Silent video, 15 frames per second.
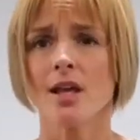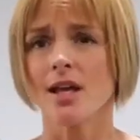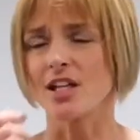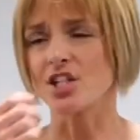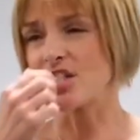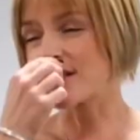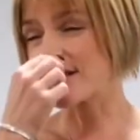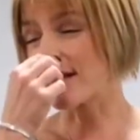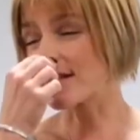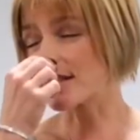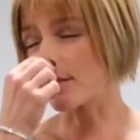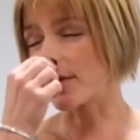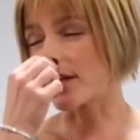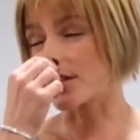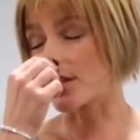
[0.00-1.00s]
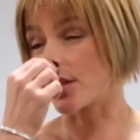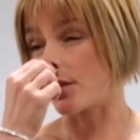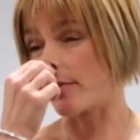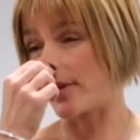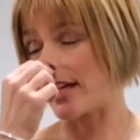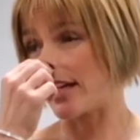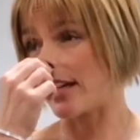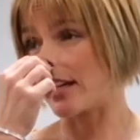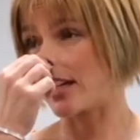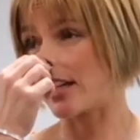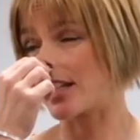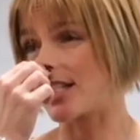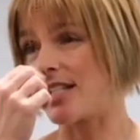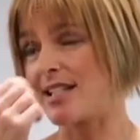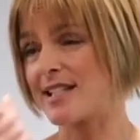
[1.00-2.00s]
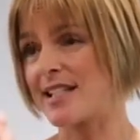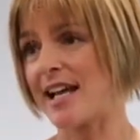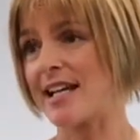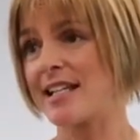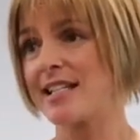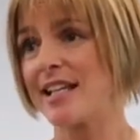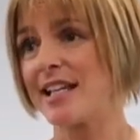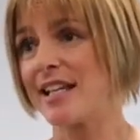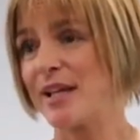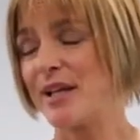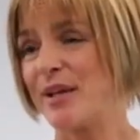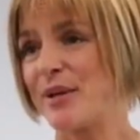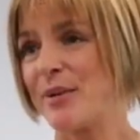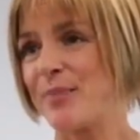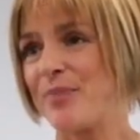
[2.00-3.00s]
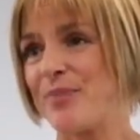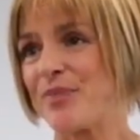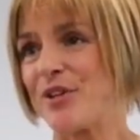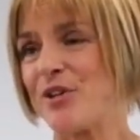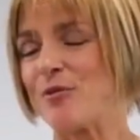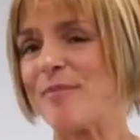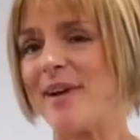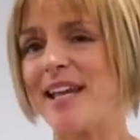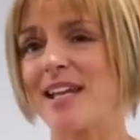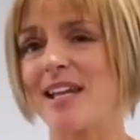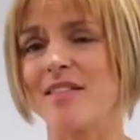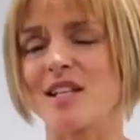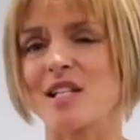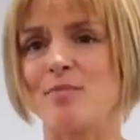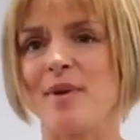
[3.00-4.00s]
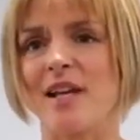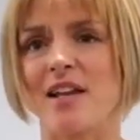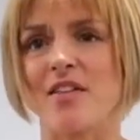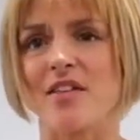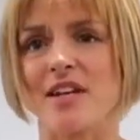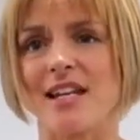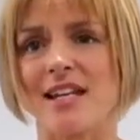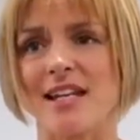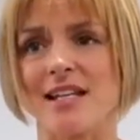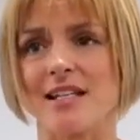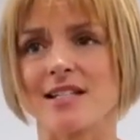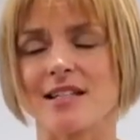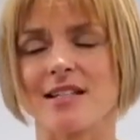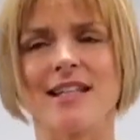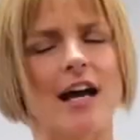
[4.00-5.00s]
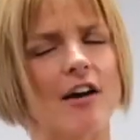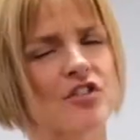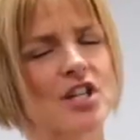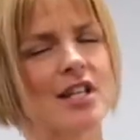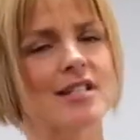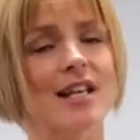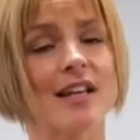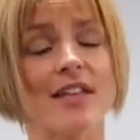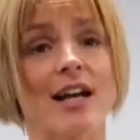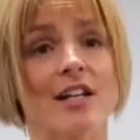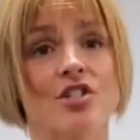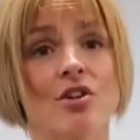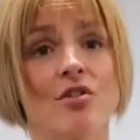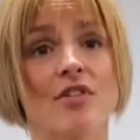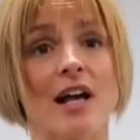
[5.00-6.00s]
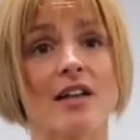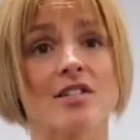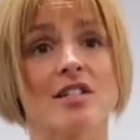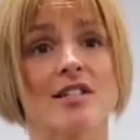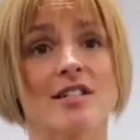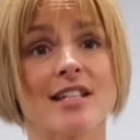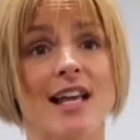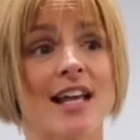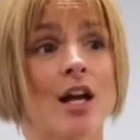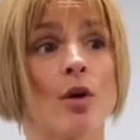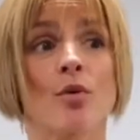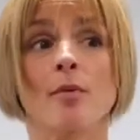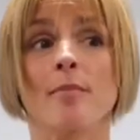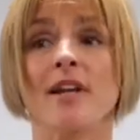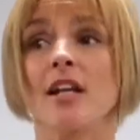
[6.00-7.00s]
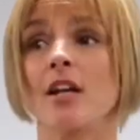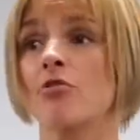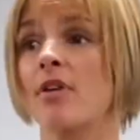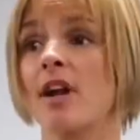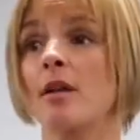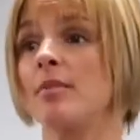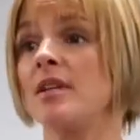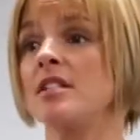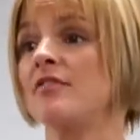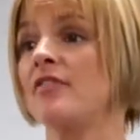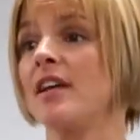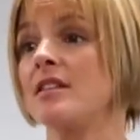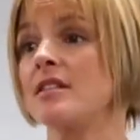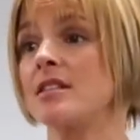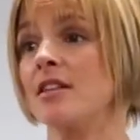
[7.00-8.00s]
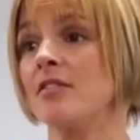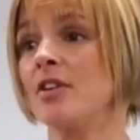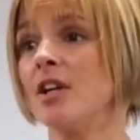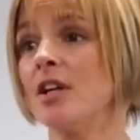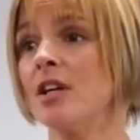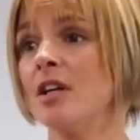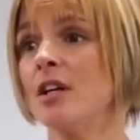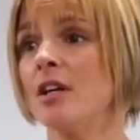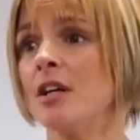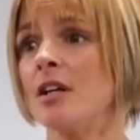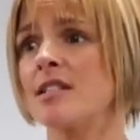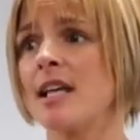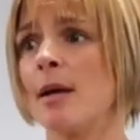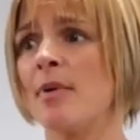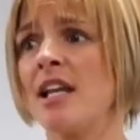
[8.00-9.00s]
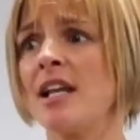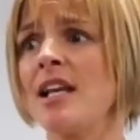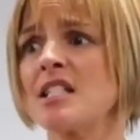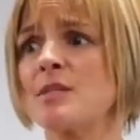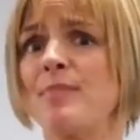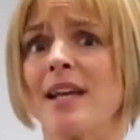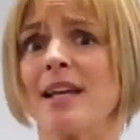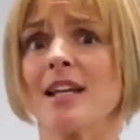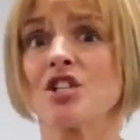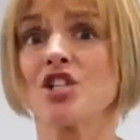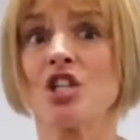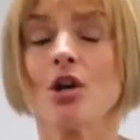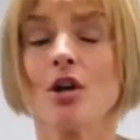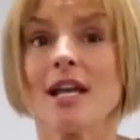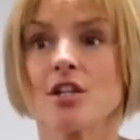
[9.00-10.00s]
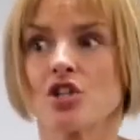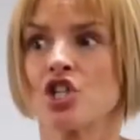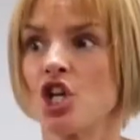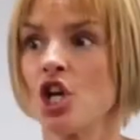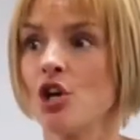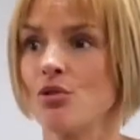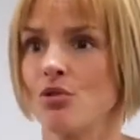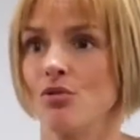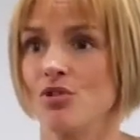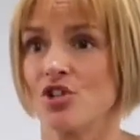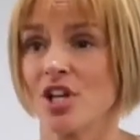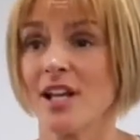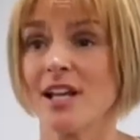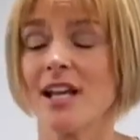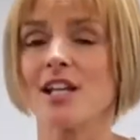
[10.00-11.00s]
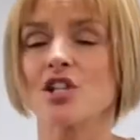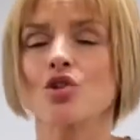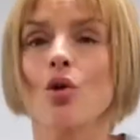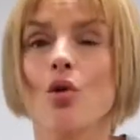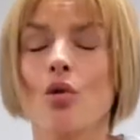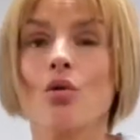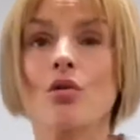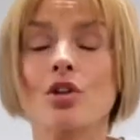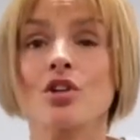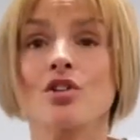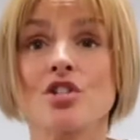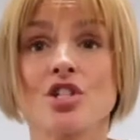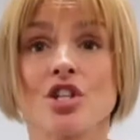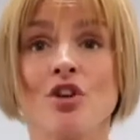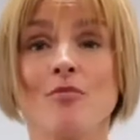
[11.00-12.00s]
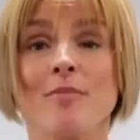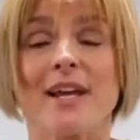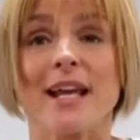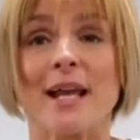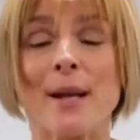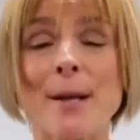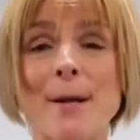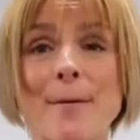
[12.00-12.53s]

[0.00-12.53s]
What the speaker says: And she said something to me. She said, "You're making this bigger than it is." Now, if she'd said that in 2010, I would have been incredibly defensive and said, "But it is big, it's huge, it's all-consuming."